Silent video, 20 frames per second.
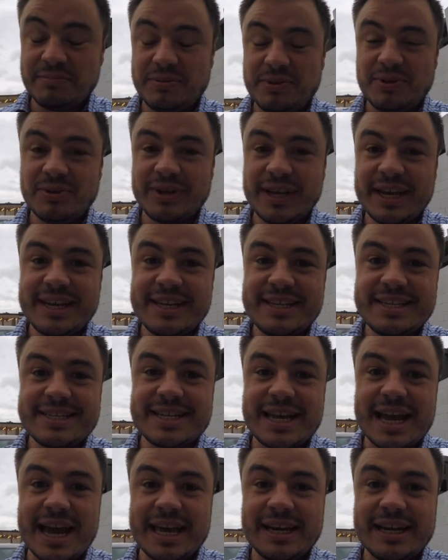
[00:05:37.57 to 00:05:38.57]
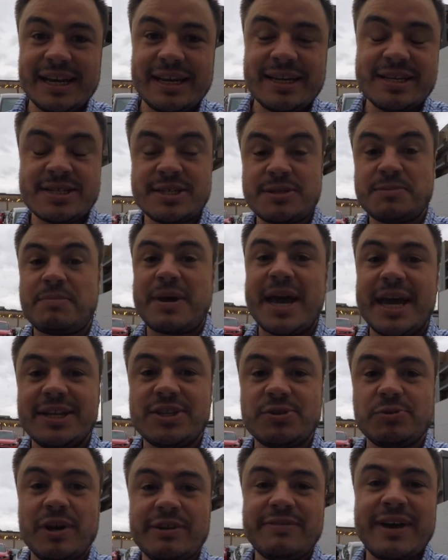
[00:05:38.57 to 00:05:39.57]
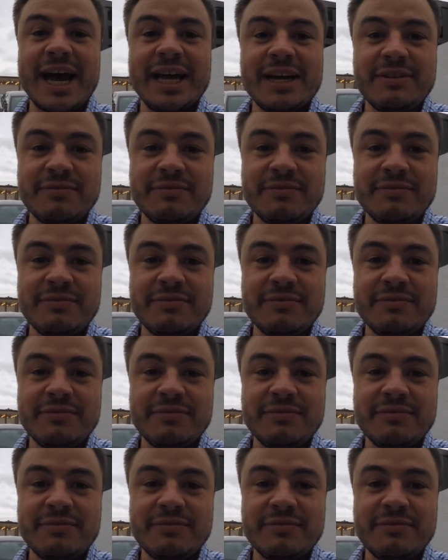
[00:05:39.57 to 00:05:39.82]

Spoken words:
employees, and it has spanned to over